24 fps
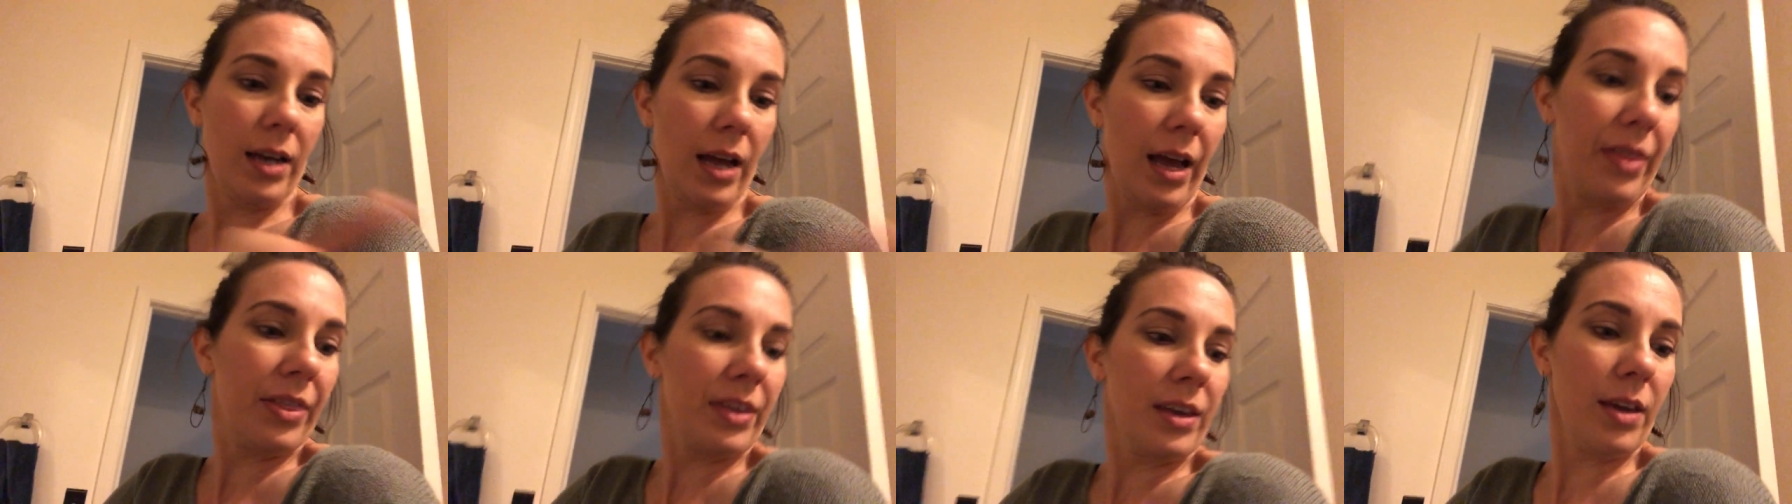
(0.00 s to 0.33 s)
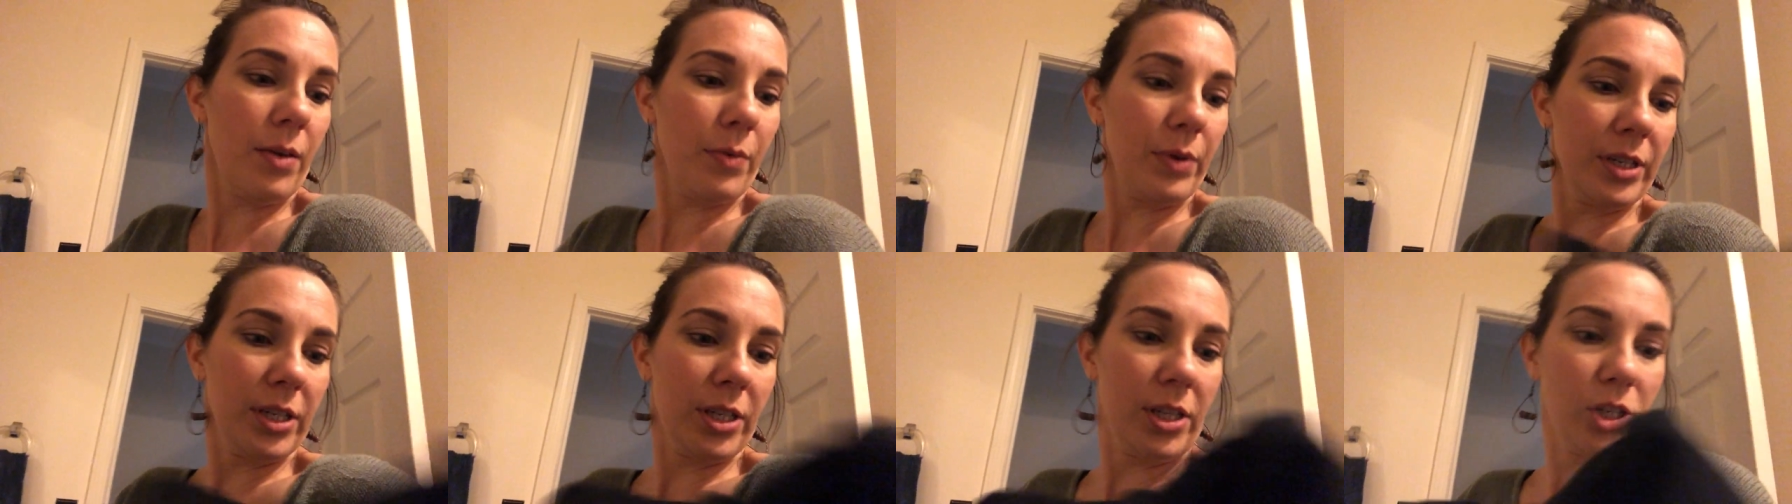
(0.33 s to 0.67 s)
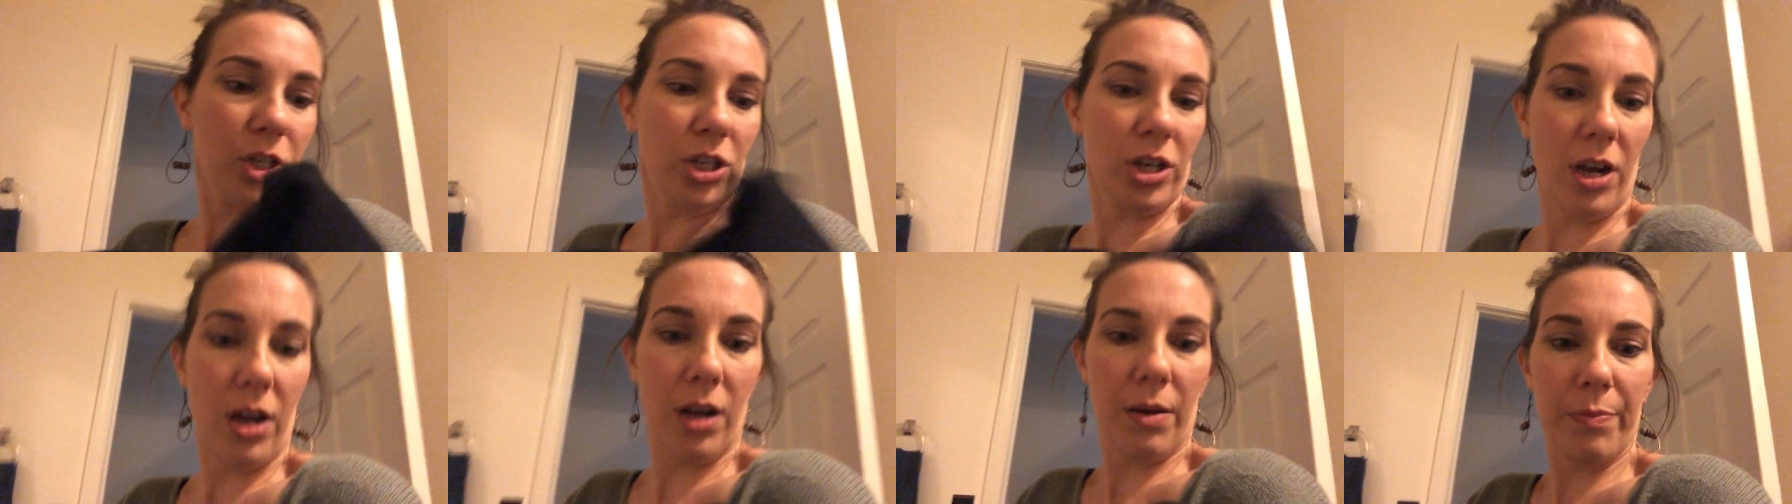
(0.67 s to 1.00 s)
I think he went to the
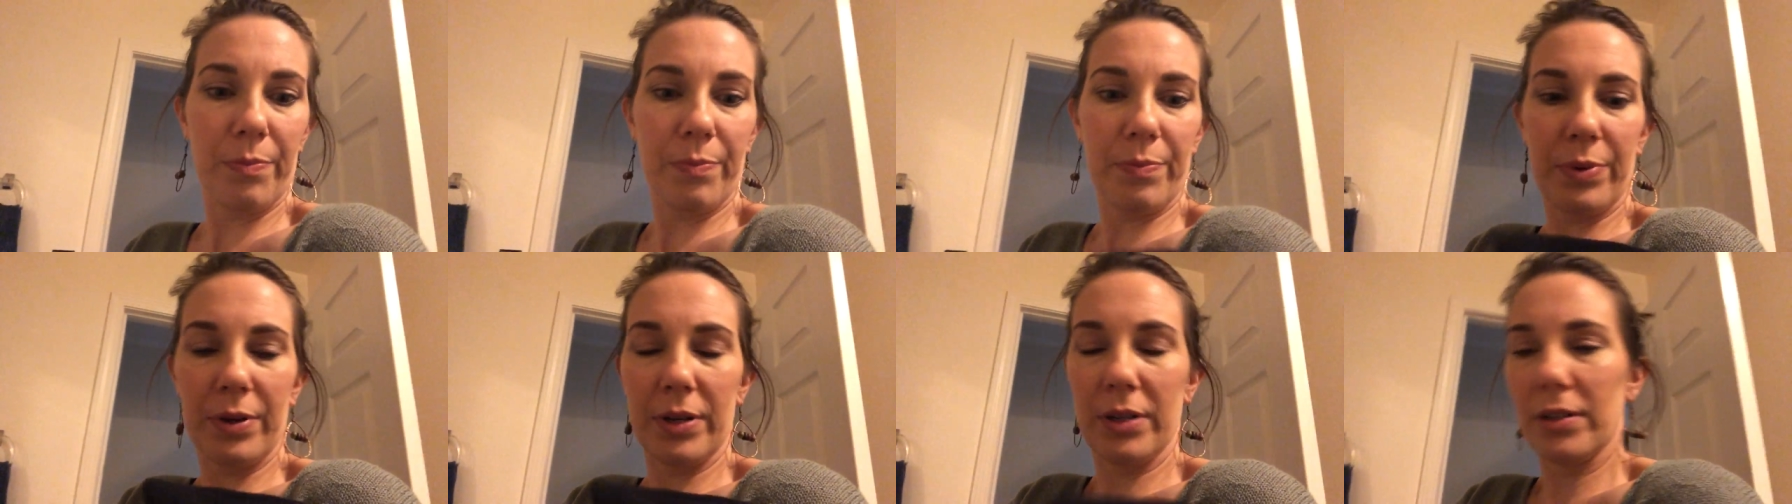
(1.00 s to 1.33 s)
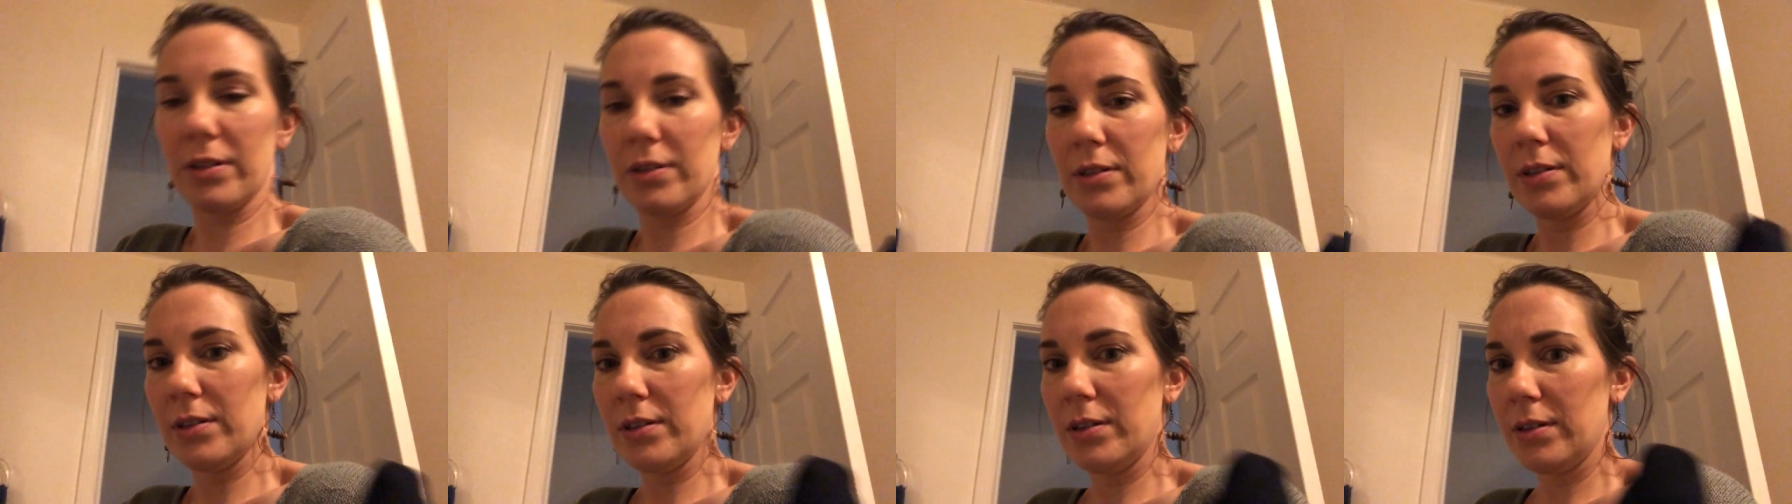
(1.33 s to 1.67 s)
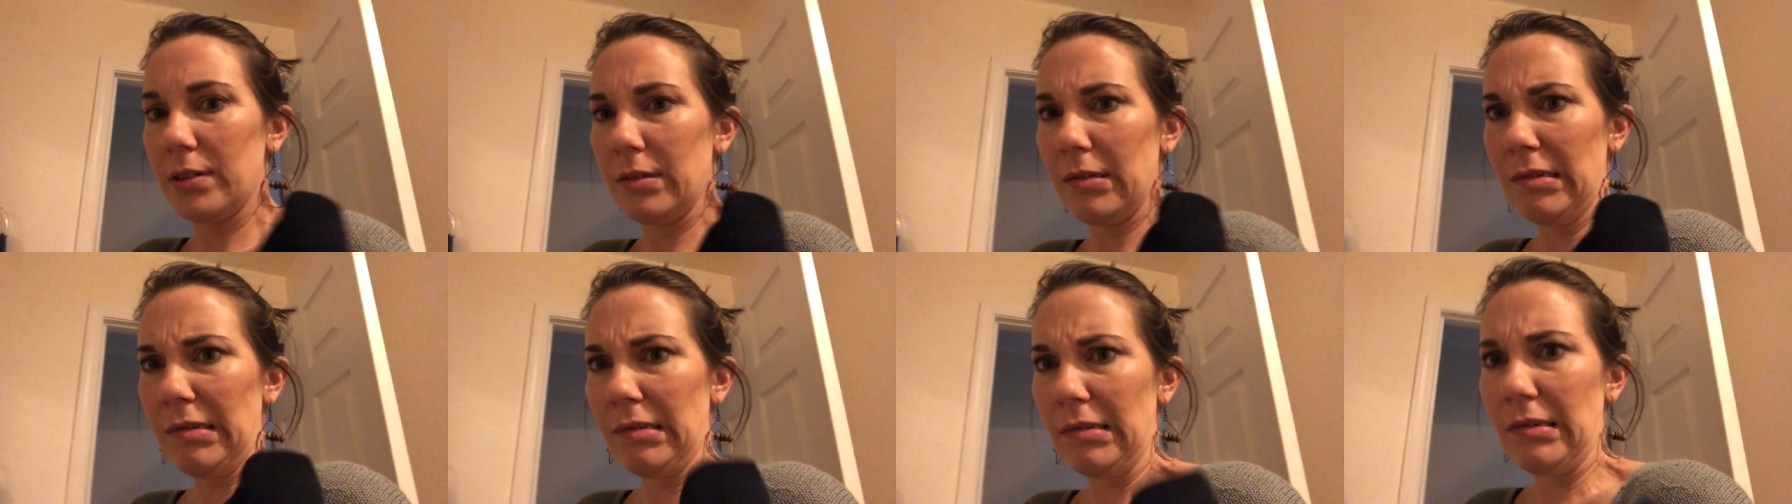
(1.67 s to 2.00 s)
shop
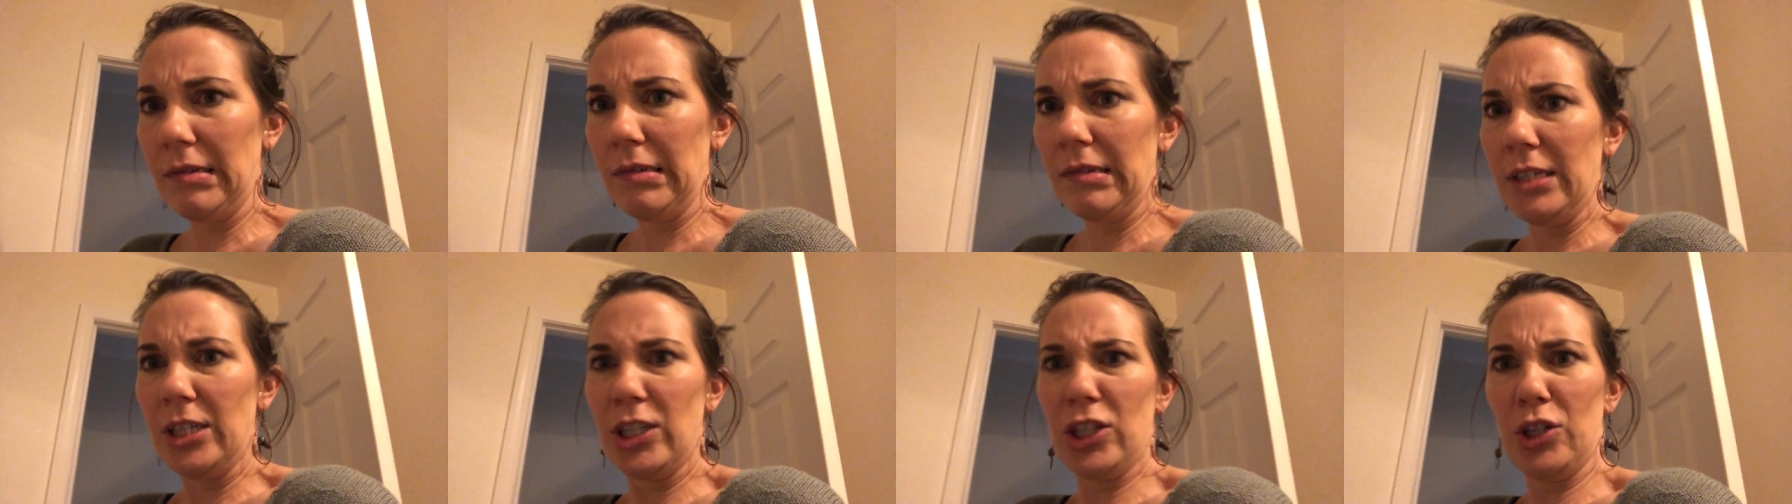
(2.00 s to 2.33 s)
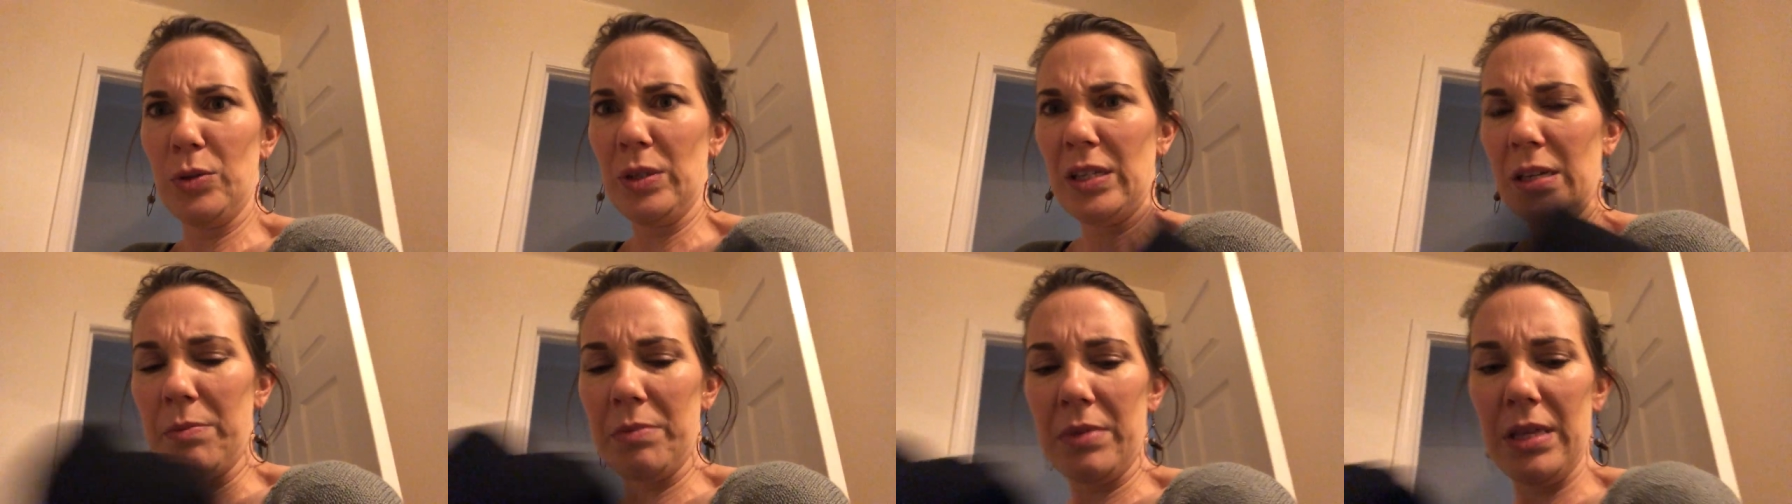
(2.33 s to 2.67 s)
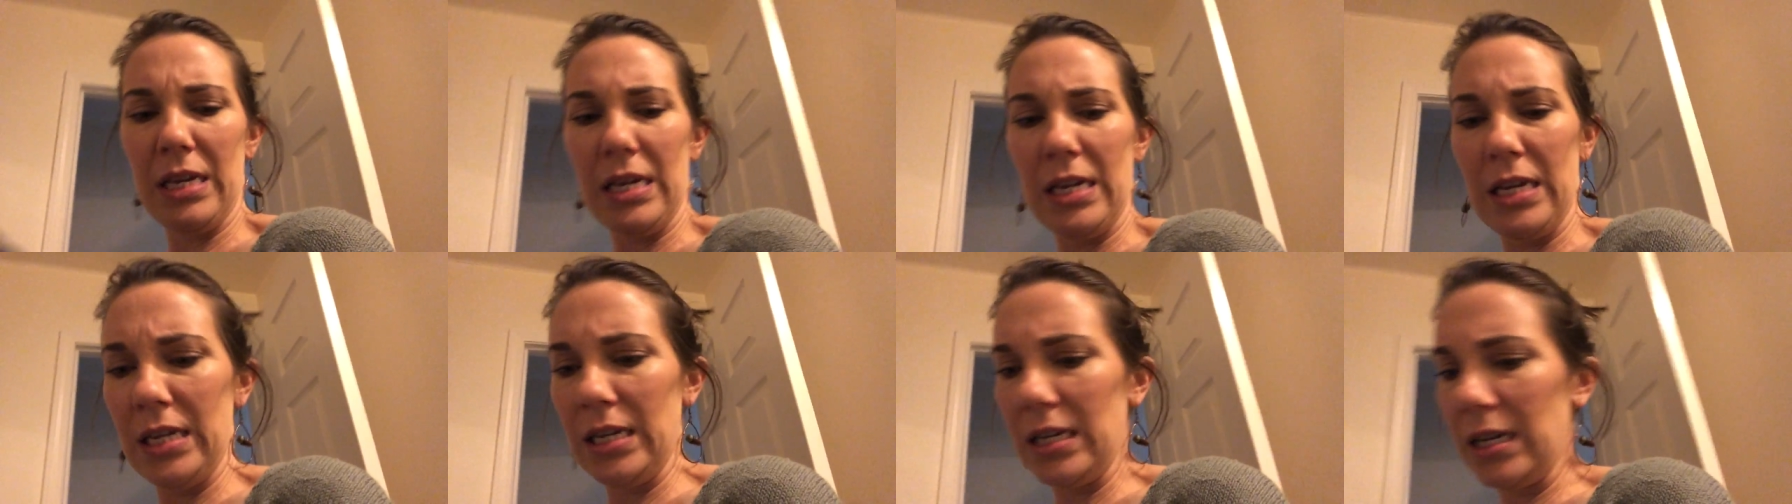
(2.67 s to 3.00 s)
to do something.
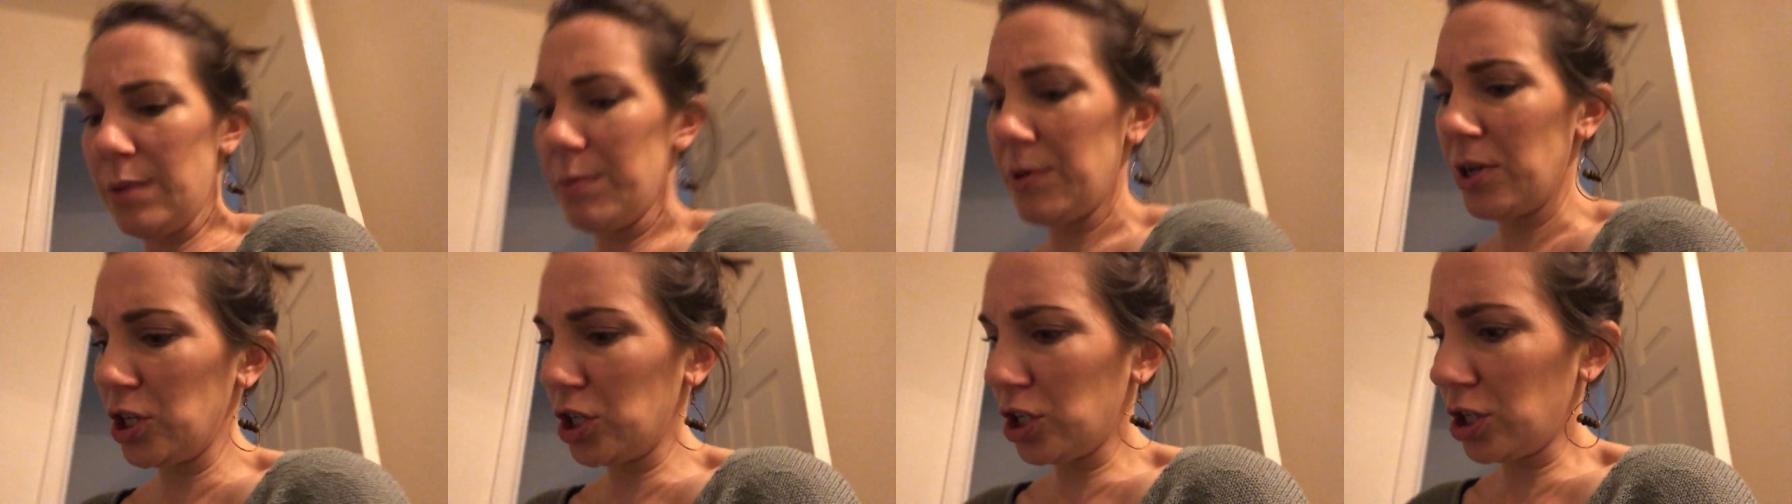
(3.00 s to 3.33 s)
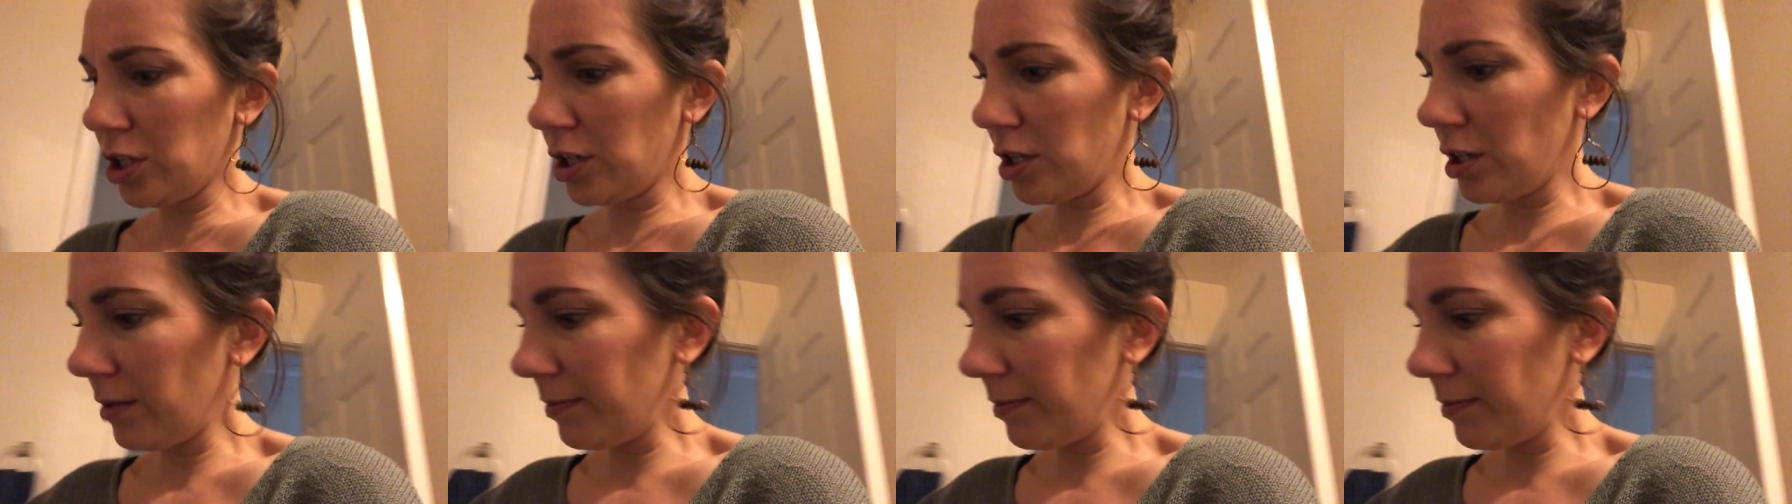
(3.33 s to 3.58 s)
I'm not sure.